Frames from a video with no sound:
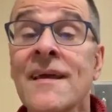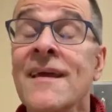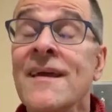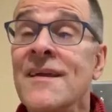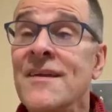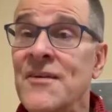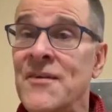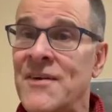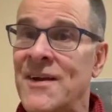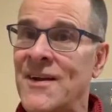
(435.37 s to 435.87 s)

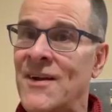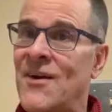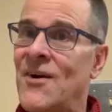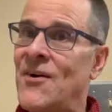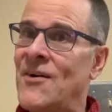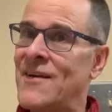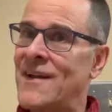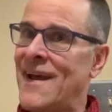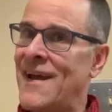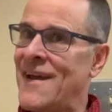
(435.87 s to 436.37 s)
you can call
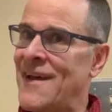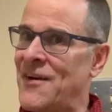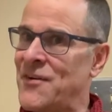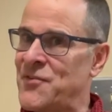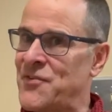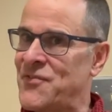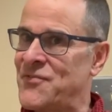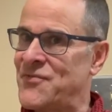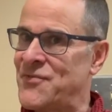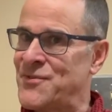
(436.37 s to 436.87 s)
it a
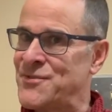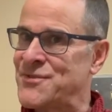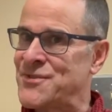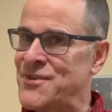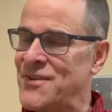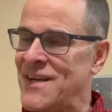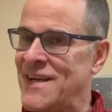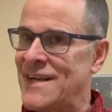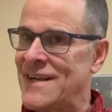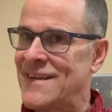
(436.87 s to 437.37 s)
healthful
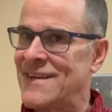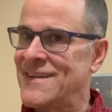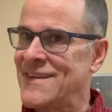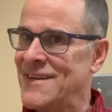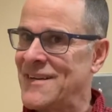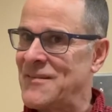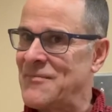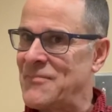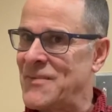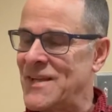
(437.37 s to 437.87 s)
drink,
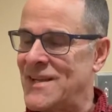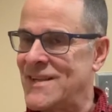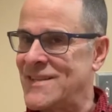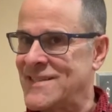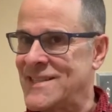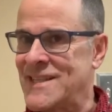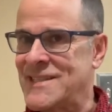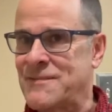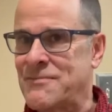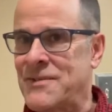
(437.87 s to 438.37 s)
because
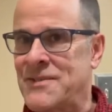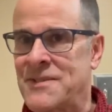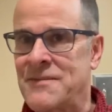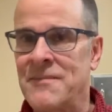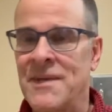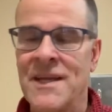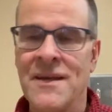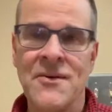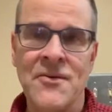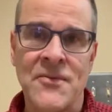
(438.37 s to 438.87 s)
that's supposed to
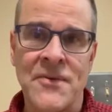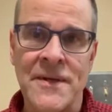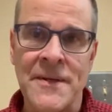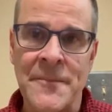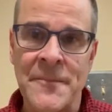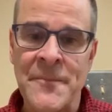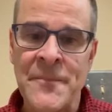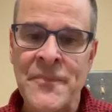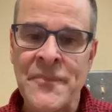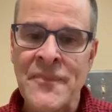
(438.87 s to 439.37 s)
be healthy.
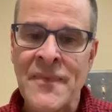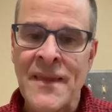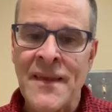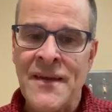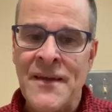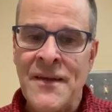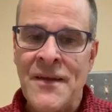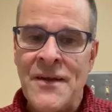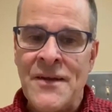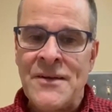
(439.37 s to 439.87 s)

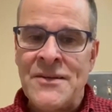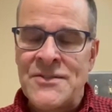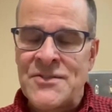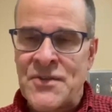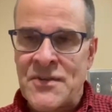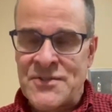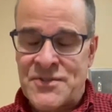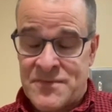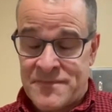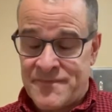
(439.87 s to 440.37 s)
So
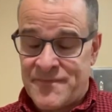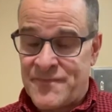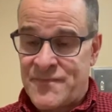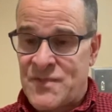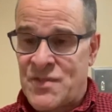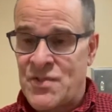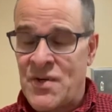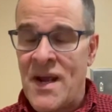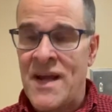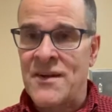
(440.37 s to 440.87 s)
I
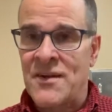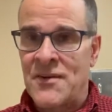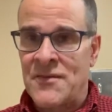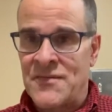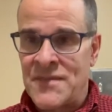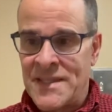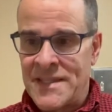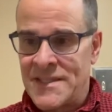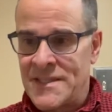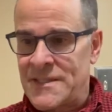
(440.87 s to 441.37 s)
tried all of
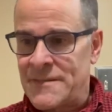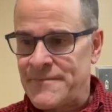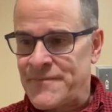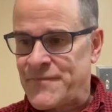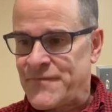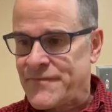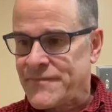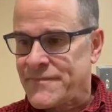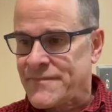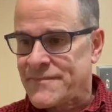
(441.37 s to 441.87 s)
these.
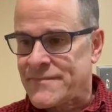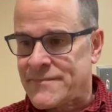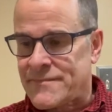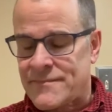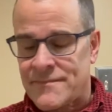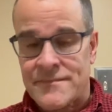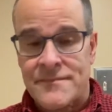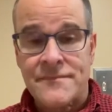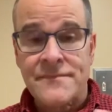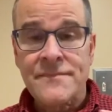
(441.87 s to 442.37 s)

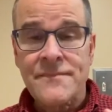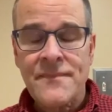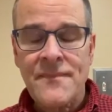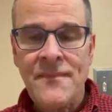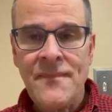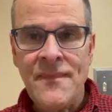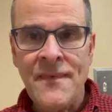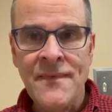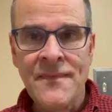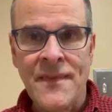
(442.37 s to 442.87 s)

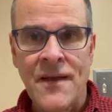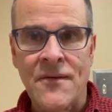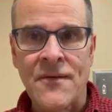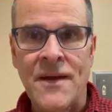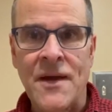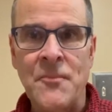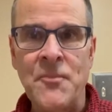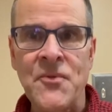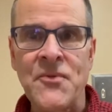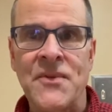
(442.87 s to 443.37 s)
Now, a
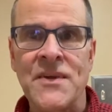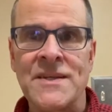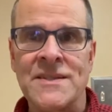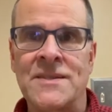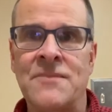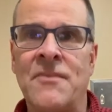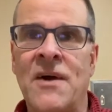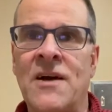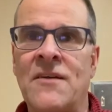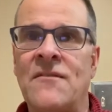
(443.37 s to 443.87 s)
couple things
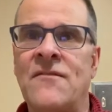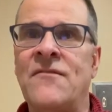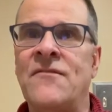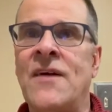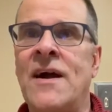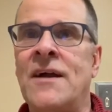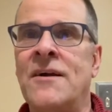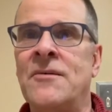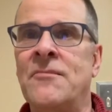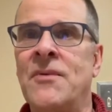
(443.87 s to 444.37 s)
about
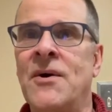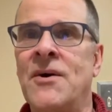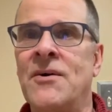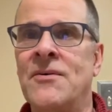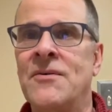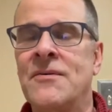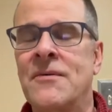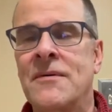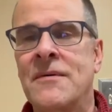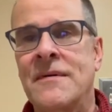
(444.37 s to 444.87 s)
Fireball.
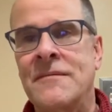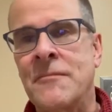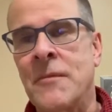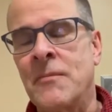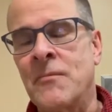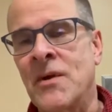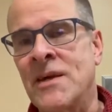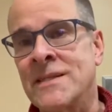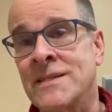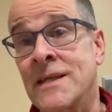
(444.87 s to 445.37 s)

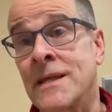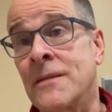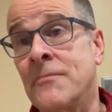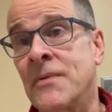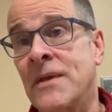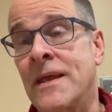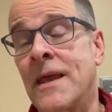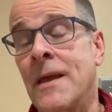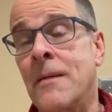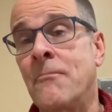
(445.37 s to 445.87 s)
Remember I said it
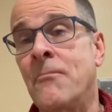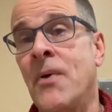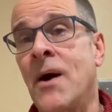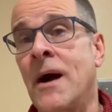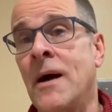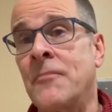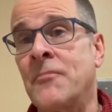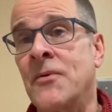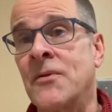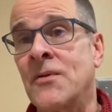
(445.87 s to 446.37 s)
became
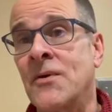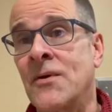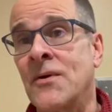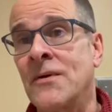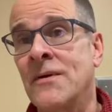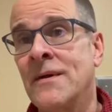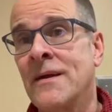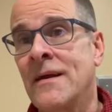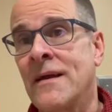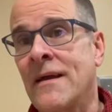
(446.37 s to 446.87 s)

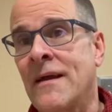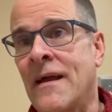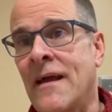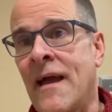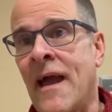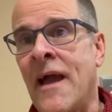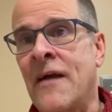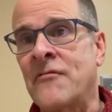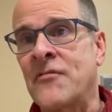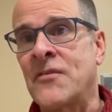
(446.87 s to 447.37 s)
popular
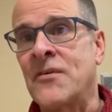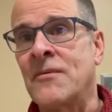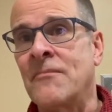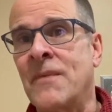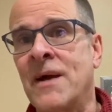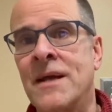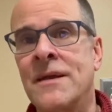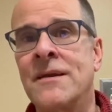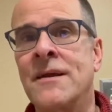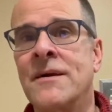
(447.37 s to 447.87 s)
after
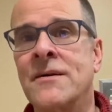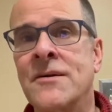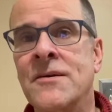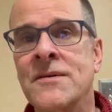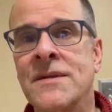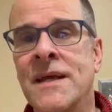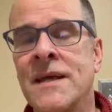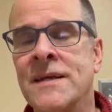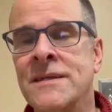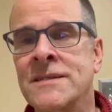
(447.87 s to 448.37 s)
my younger
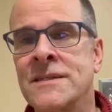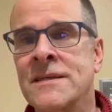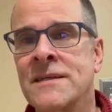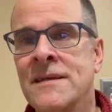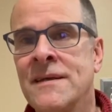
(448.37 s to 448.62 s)
days.